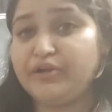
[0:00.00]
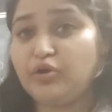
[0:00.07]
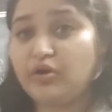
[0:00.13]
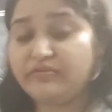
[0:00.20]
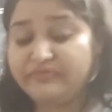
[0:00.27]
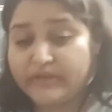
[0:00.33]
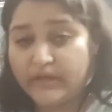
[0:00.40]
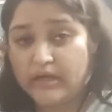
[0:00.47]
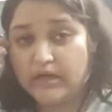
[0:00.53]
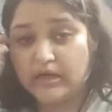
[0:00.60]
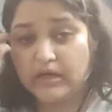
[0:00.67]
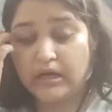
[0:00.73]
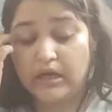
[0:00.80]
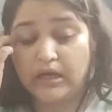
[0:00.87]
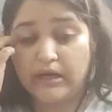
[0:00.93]
of
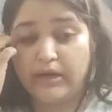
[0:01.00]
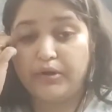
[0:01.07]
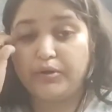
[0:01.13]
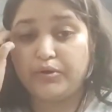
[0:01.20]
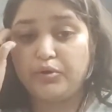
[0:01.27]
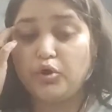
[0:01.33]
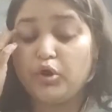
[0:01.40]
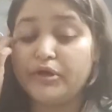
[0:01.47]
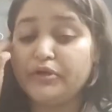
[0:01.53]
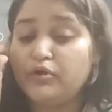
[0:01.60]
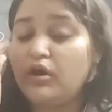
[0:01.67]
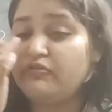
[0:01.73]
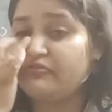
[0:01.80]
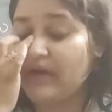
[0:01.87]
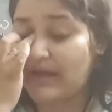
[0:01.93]
the court
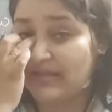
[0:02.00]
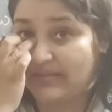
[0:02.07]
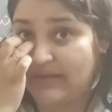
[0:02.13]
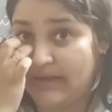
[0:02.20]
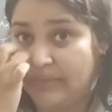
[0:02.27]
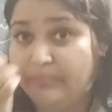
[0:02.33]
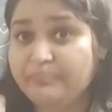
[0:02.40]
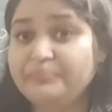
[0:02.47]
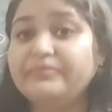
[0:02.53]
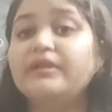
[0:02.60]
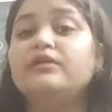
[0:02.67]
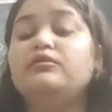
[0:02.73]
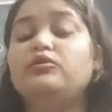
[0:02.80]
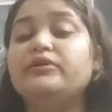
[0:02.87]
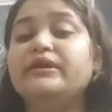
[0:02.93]
of Assam,
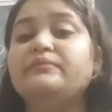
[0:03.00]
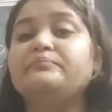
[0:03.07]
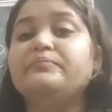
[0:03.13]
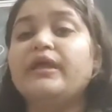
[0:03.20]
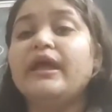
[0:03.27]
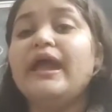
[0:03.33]
okay,